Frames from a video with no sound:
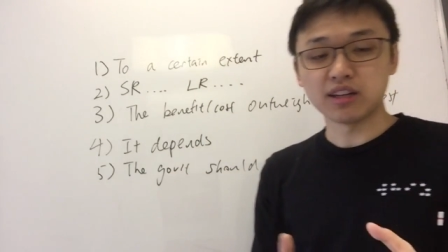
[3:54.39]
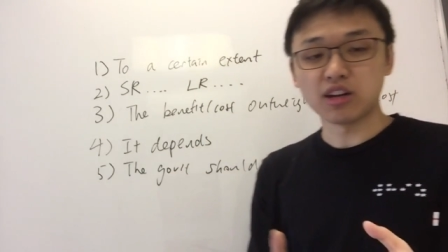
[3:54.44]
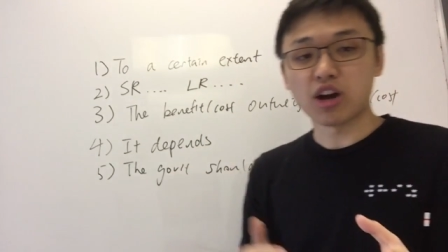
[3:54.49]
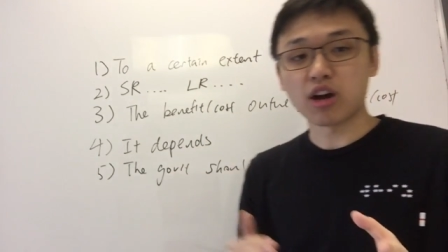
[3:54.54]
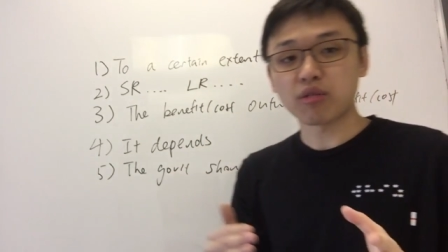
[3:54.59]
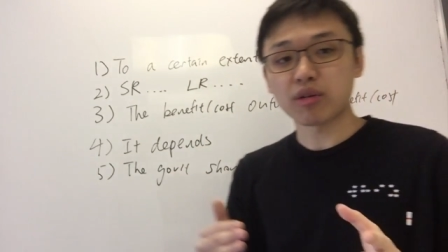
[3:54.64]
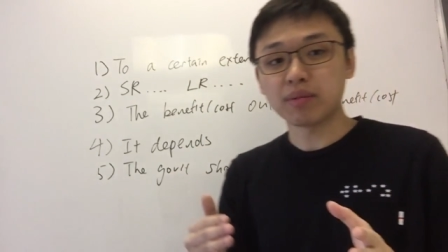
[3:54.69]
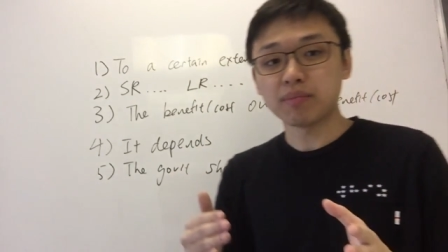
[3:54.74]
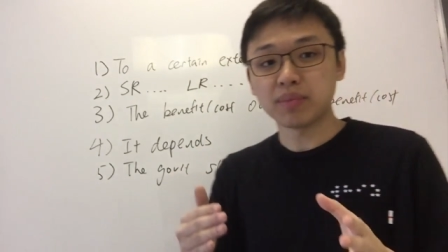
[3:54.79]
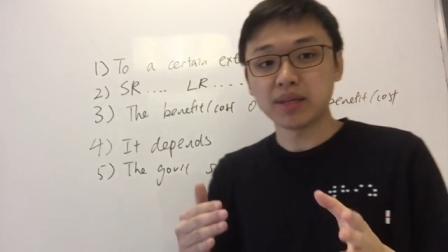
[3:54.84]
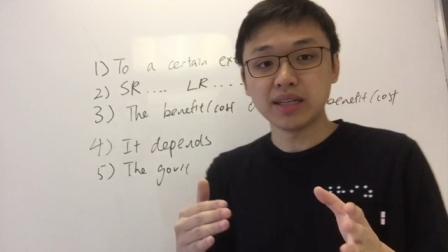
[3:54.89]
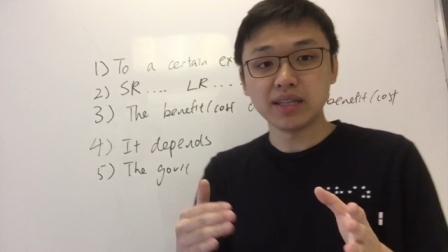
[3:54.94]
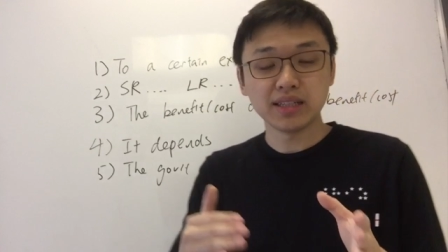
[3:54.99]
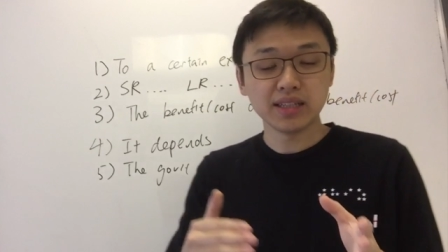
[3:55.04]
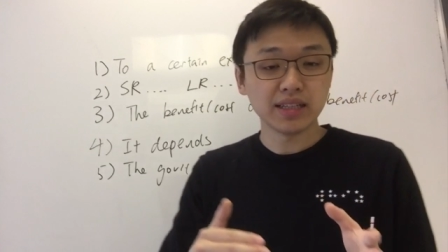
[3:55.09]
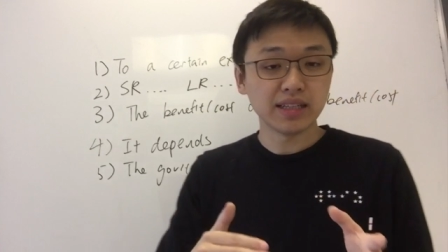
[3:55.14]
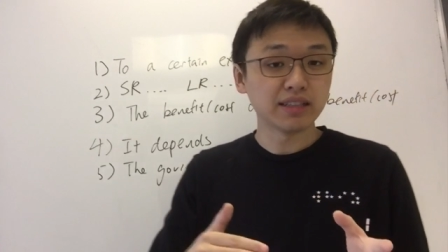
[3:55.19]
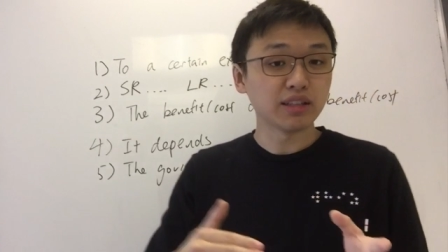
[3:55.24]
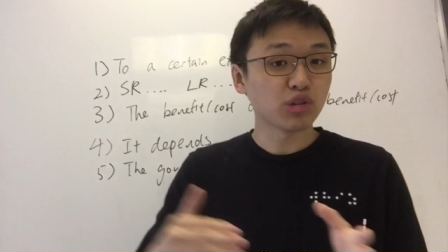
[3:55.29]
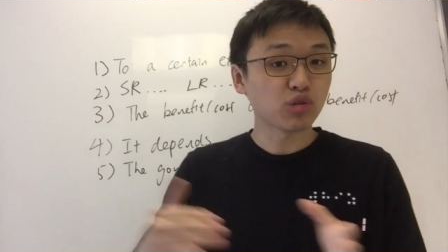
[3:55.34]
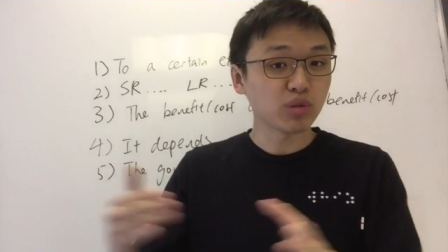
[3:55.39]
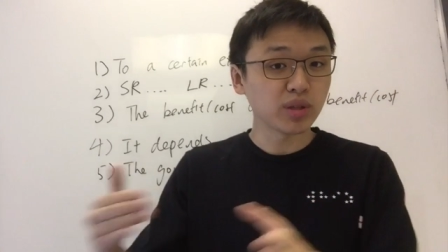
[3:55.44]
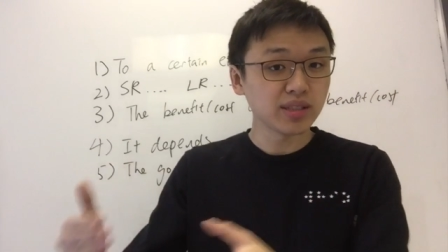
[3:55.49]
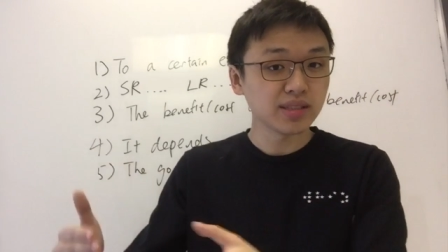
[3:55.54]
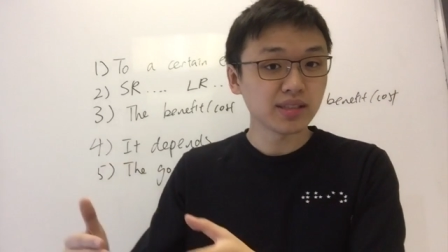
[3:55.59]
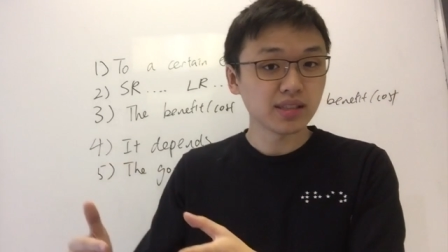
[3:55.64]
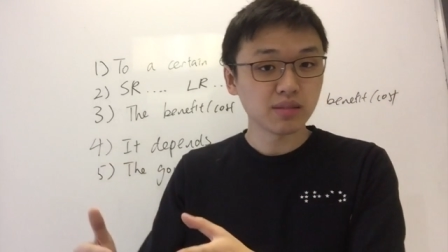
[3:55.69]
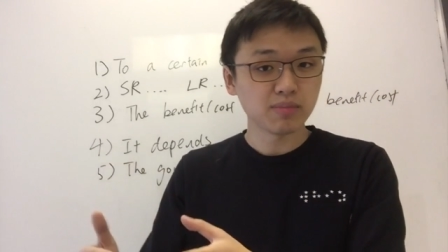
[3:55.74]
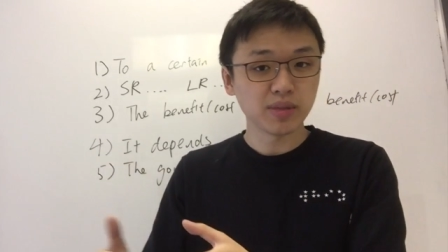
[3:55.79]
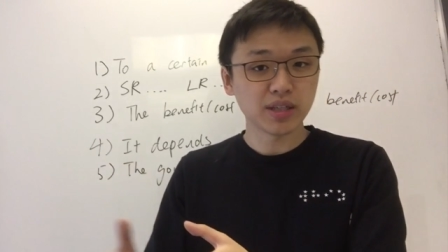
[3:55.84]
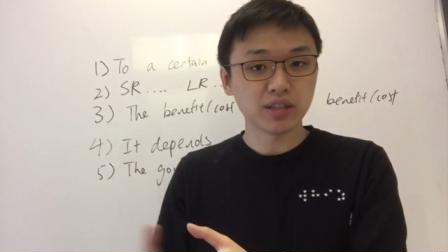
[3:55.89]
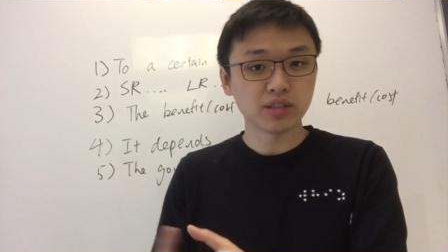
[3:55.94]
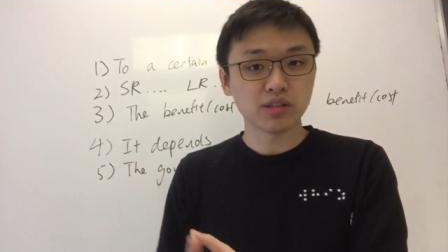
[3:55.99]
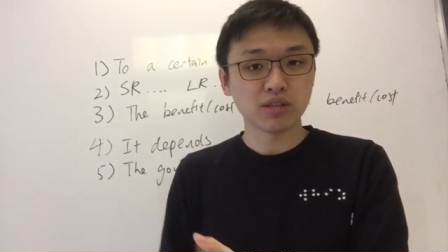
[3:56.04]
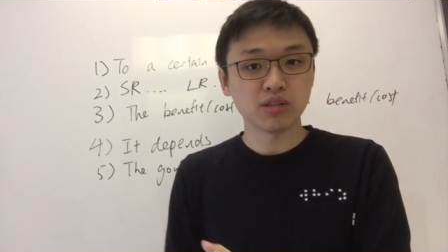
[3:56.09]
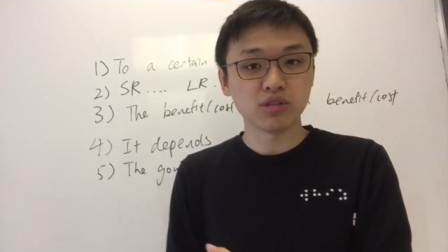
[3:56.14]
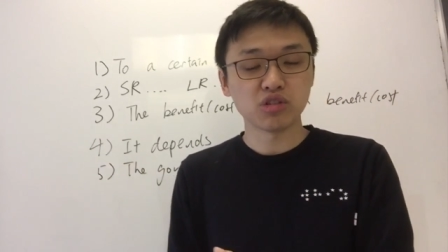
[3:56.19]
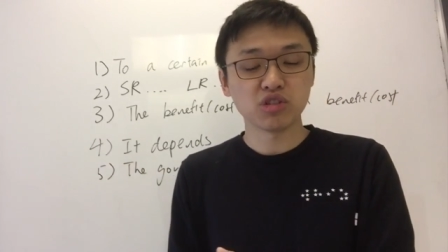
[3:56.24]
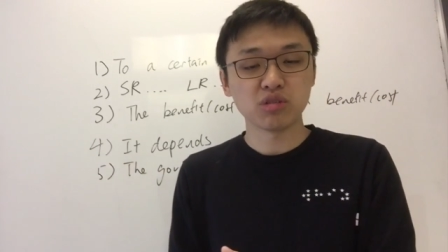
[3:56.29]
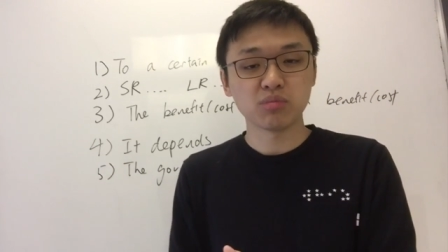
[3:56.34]
Long run PD increases because
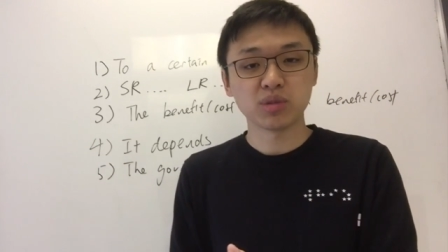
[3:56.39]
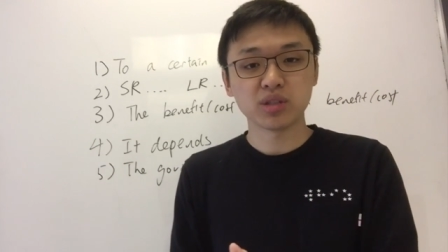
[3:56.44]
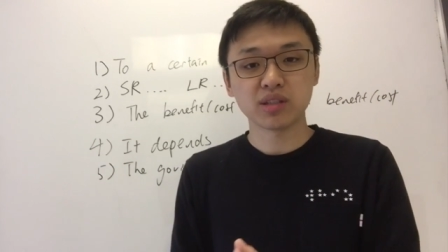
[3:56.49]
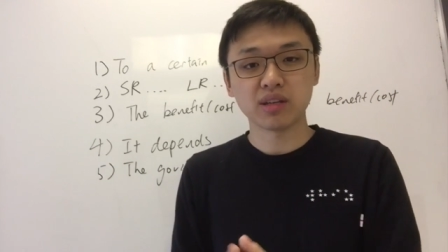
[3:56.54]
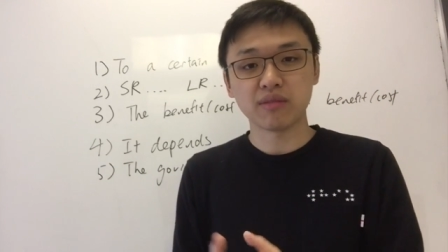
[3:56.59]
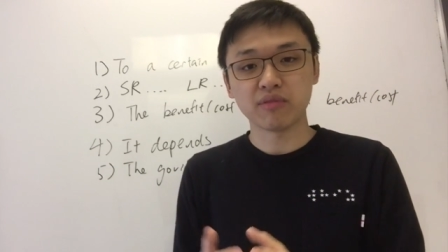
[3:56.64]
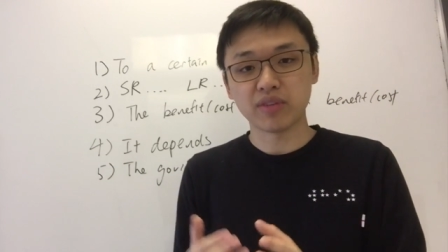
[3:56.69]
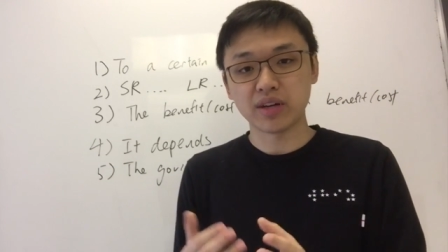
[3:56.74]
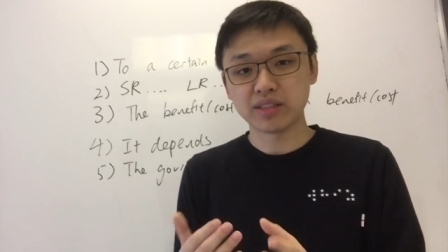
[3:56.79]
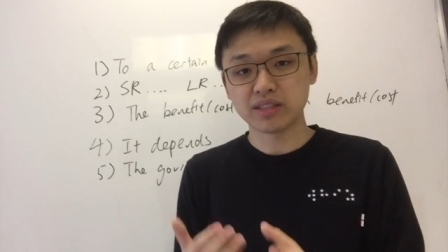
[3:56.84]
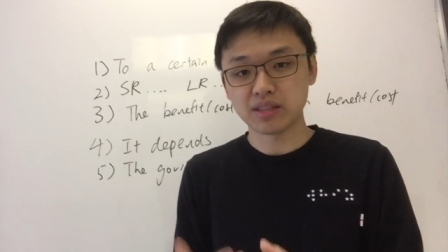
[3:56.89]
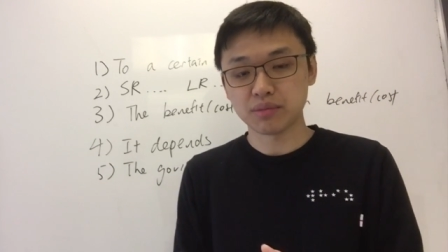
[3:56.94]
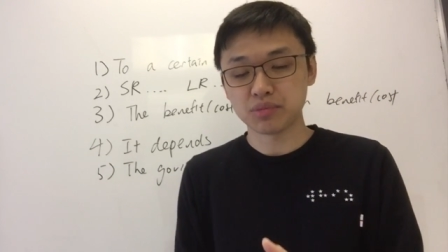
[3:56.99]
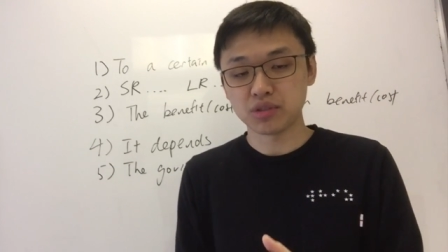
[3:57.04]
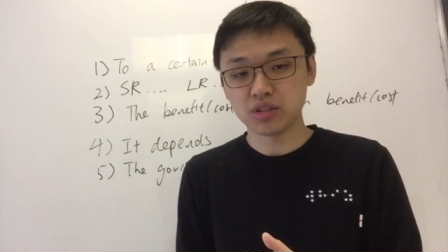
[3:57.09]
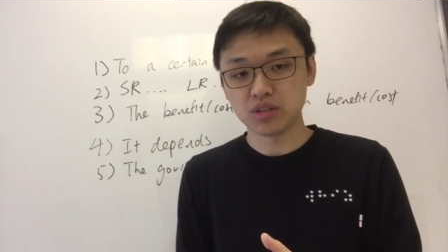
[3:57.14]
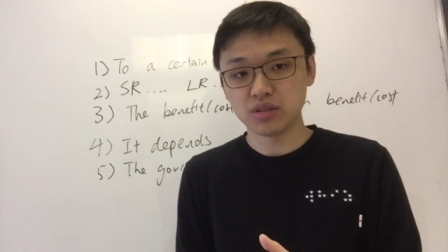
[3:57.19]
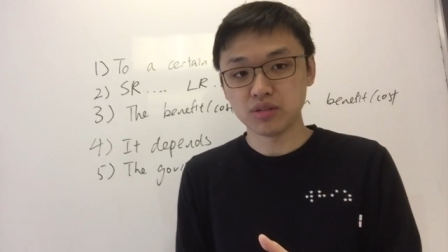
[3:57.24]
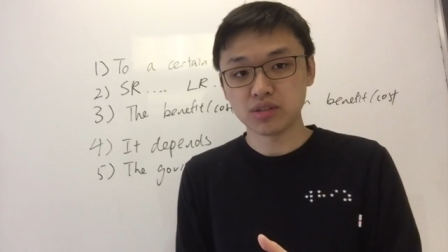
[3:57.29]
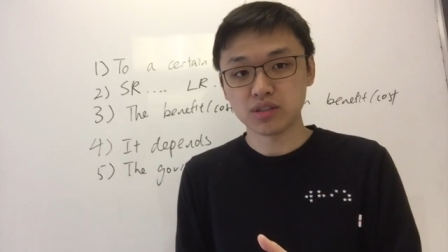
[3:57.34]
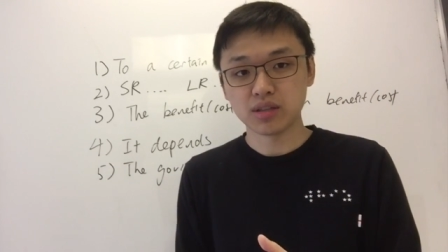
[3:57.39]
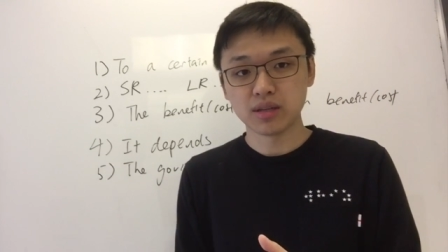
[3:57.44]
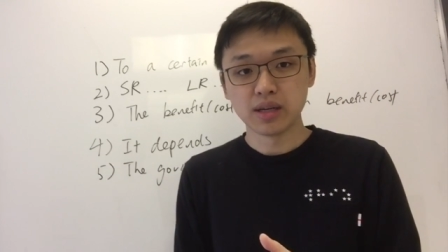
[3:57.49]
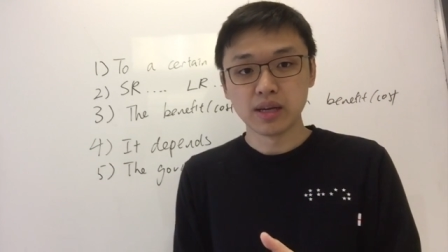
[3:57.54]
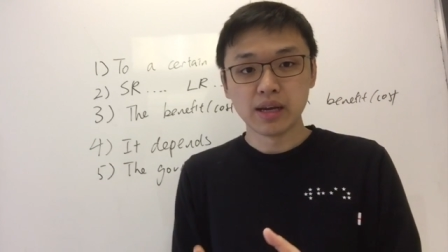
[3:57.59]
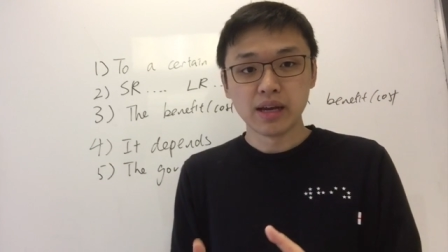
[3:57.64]
consumers can find substitutes.